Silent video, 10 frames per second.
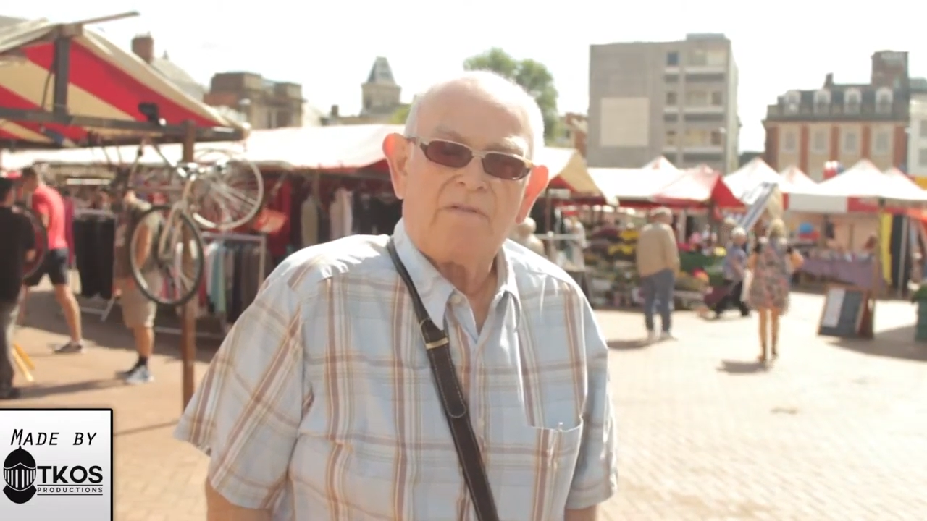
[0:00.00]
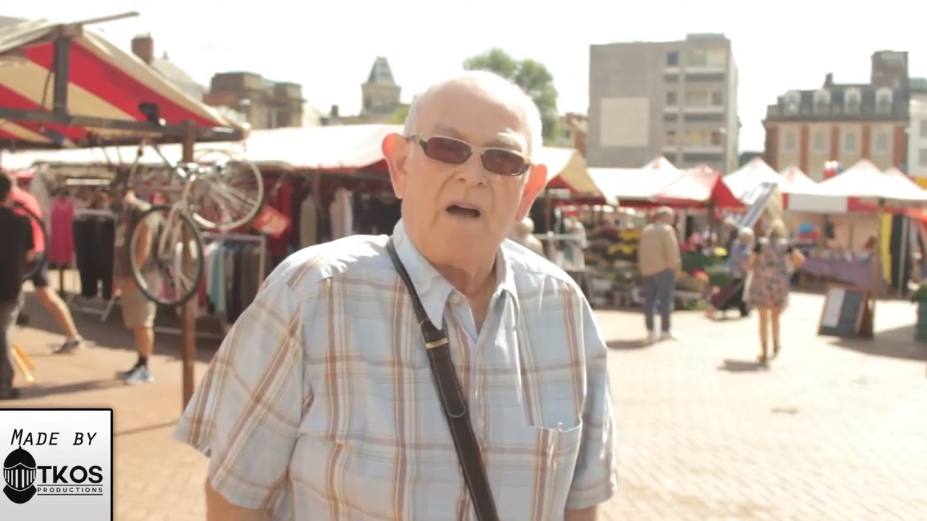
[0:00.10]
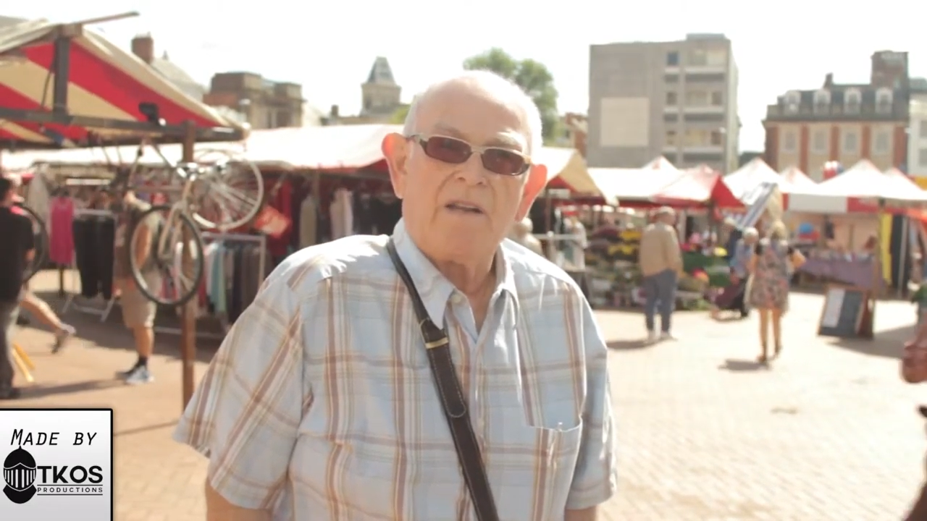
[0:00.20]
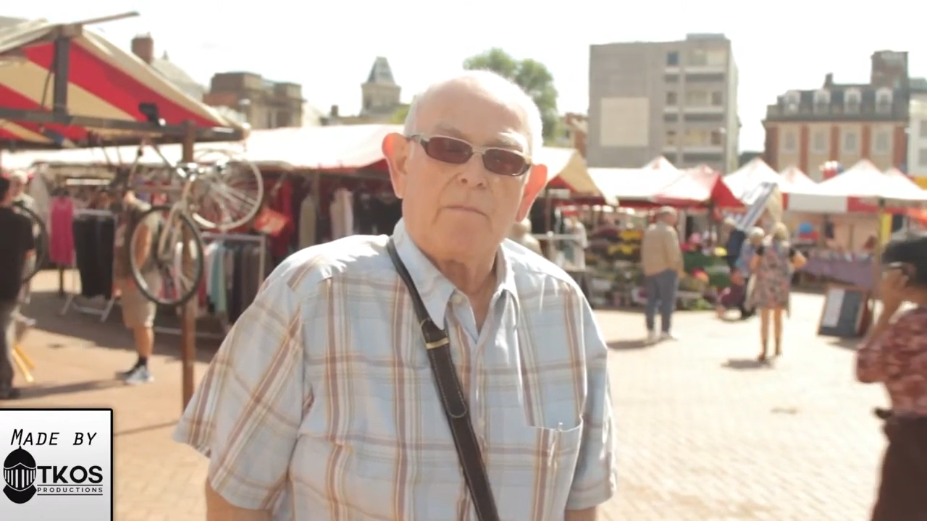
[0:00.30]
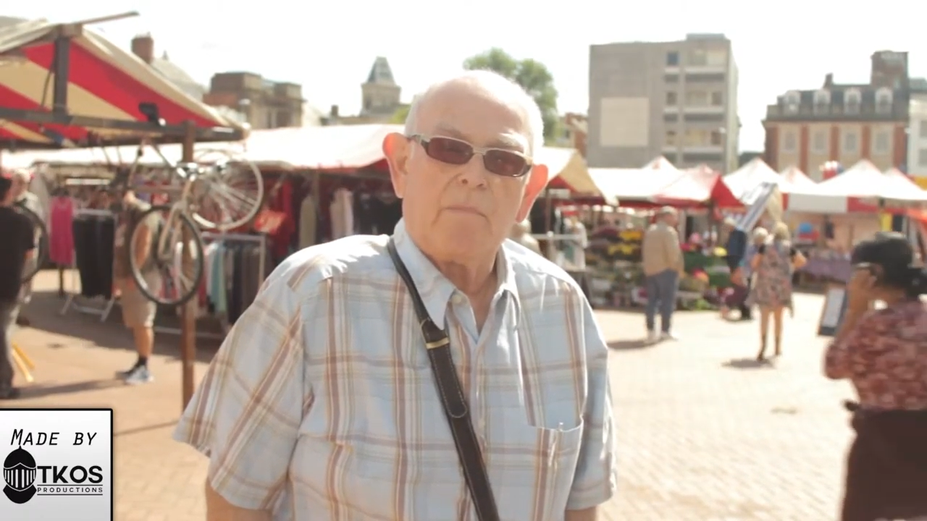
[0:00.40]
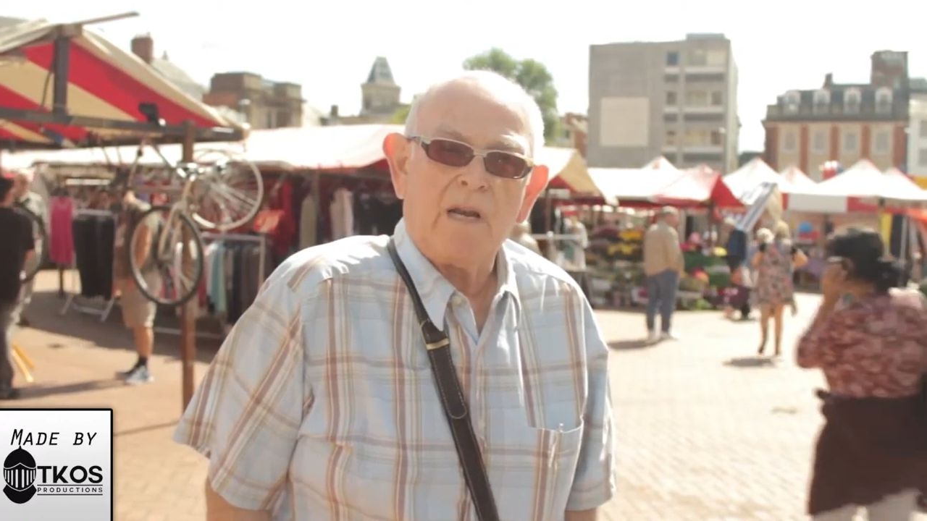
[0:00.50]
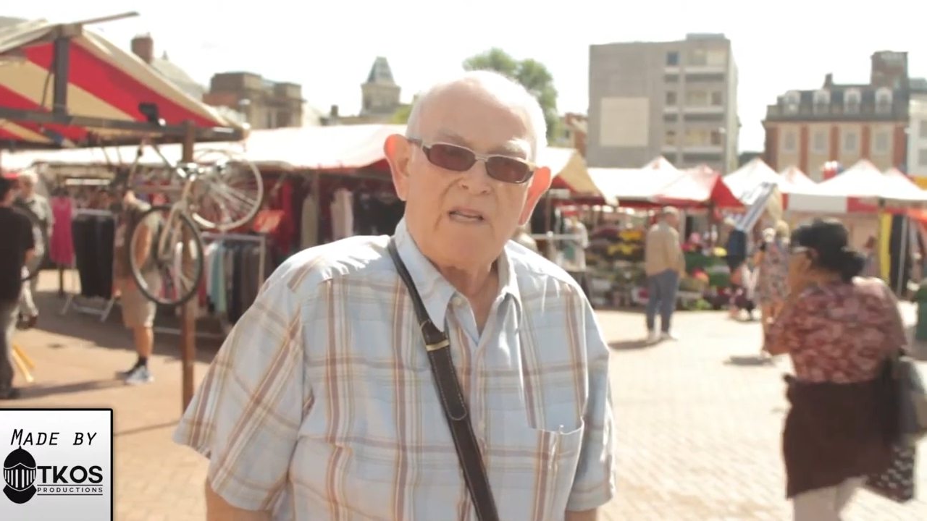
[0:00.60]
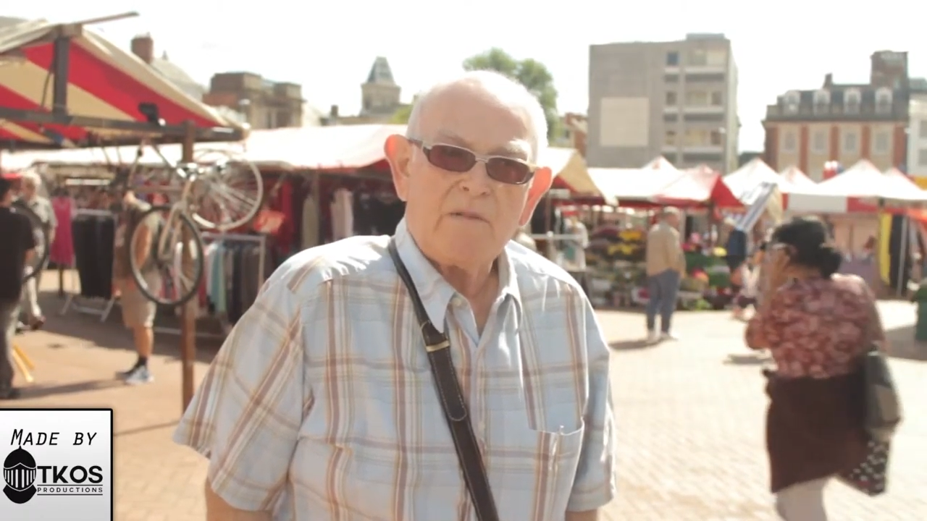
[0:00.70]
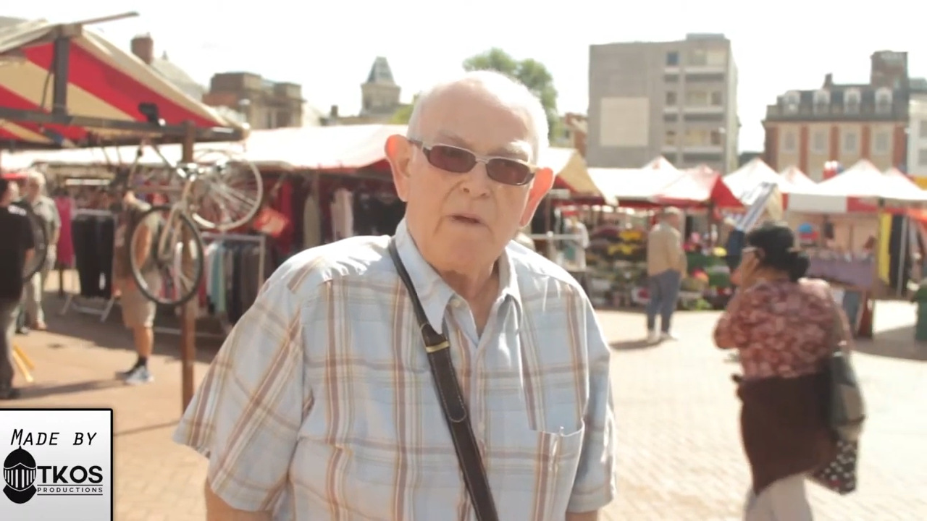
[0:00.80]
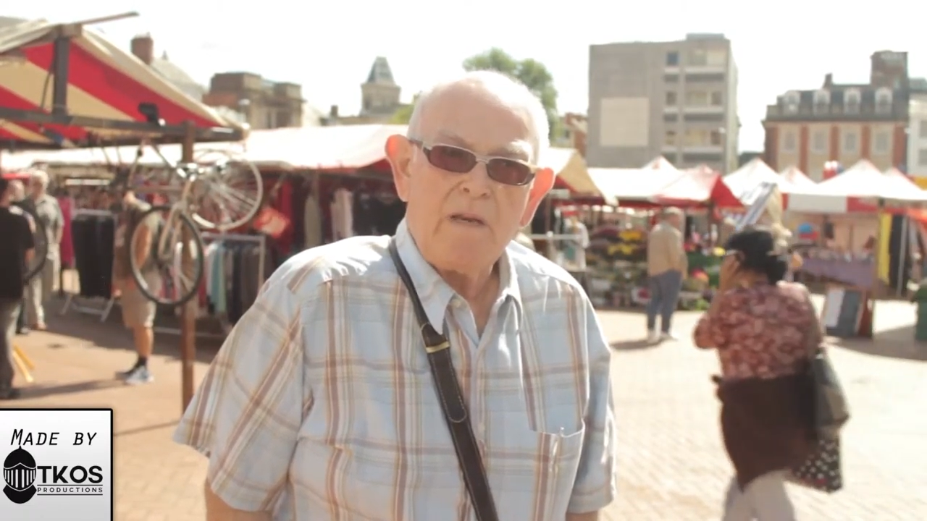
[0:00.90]
find a
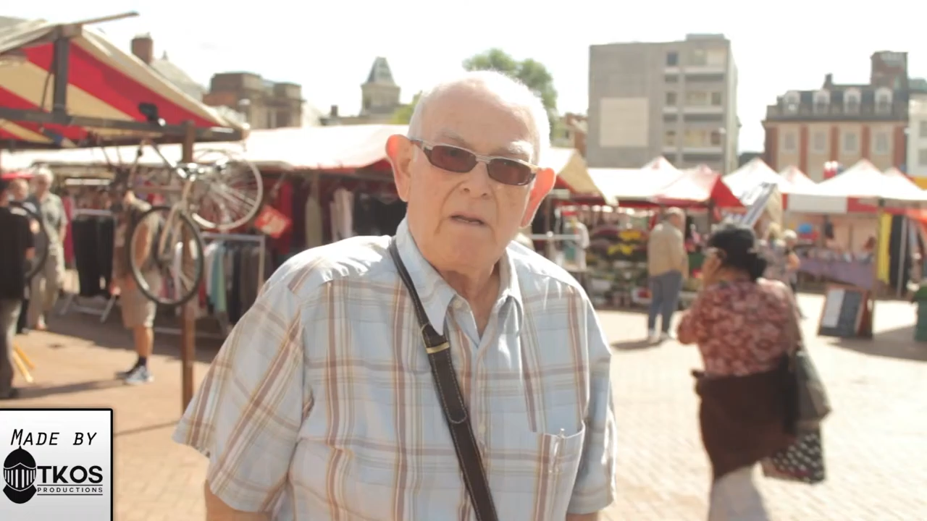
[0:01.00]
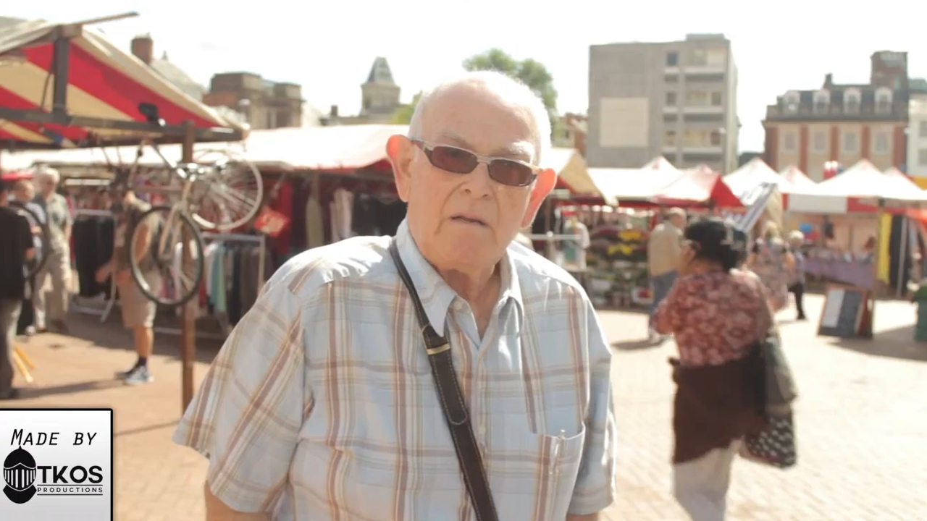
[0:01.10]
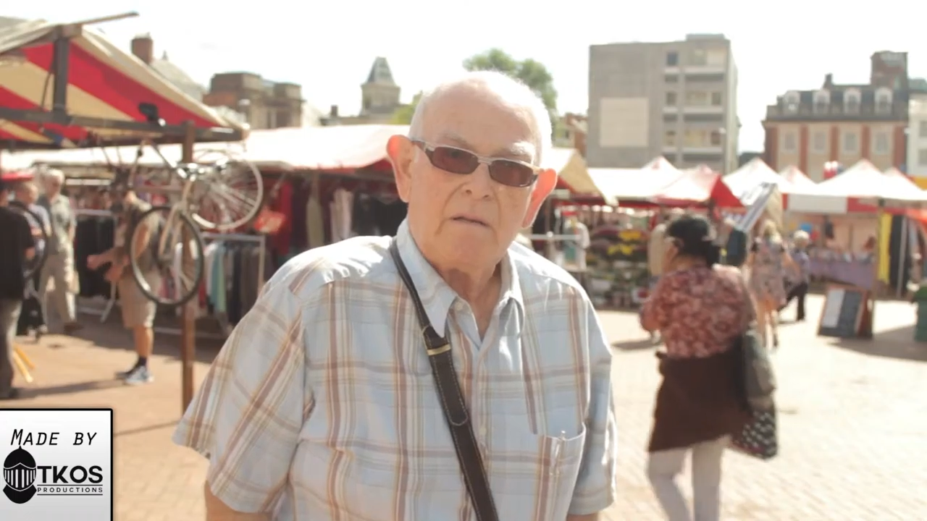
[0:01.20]
policeman.